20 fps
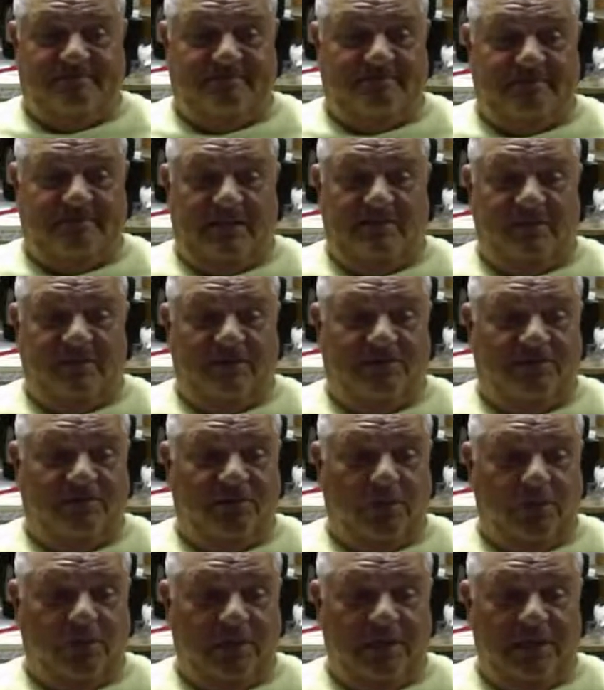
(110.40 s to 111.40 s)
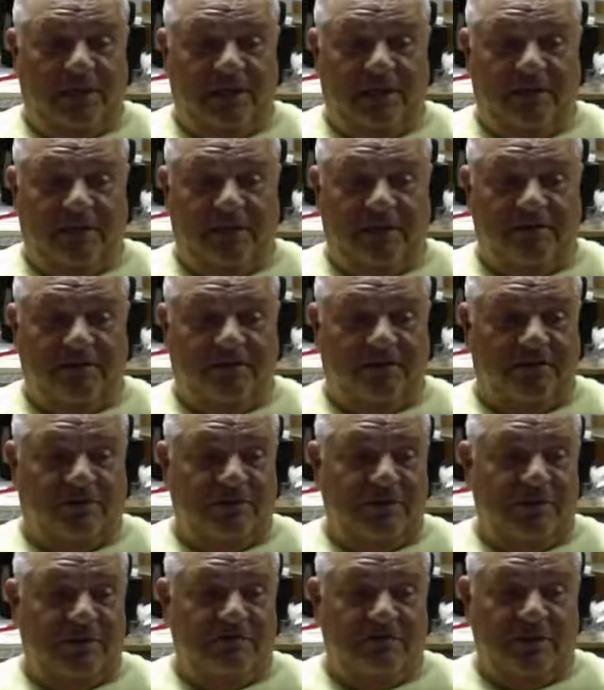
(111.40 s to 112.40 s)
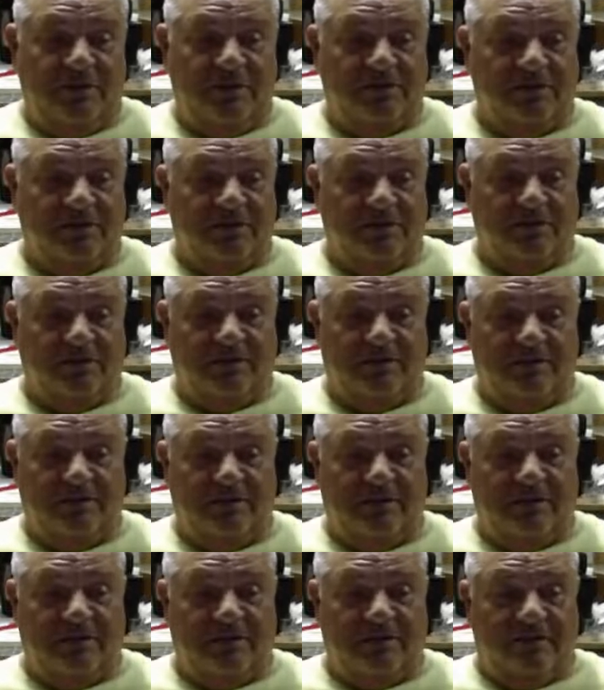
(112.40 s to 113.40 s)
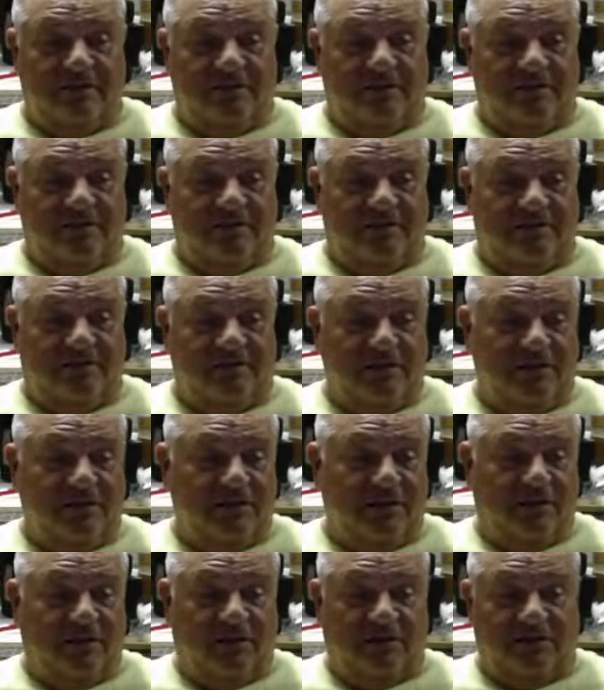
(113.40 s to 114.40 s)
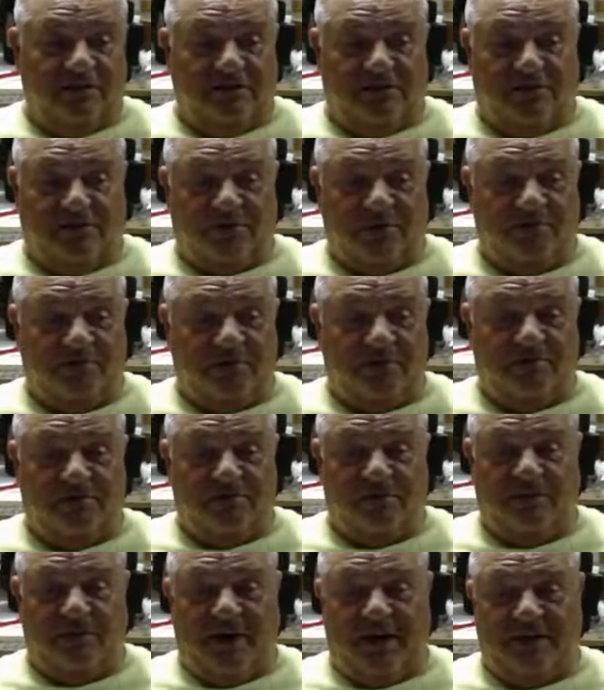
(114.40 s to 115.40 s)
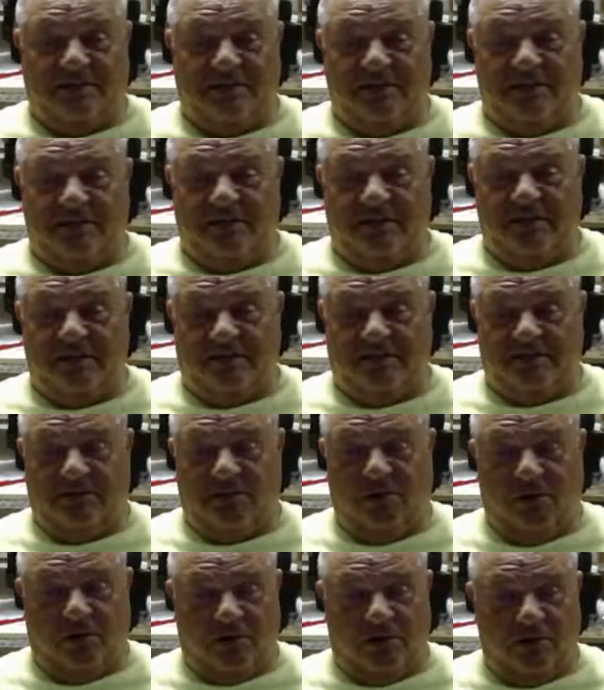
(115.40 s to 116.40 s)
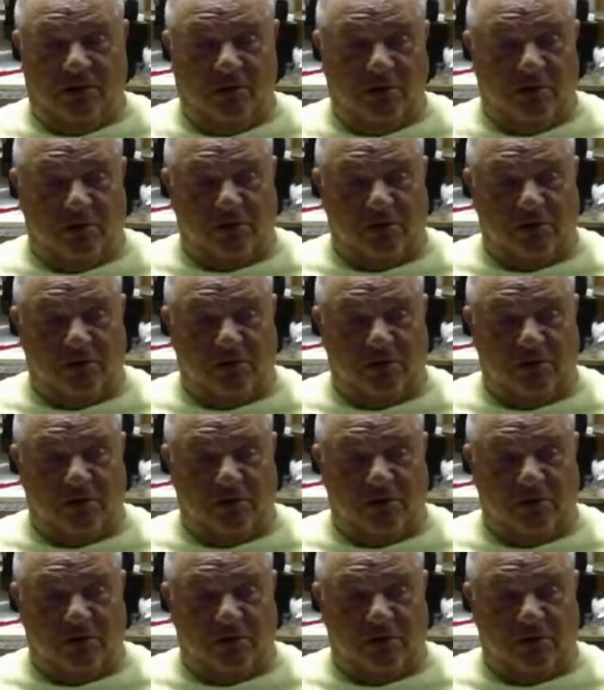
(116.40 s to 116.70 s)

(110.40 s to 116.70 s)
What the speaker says: maybe a 40, 30 meter, 30-yard strip of grass. He didn't cut our whole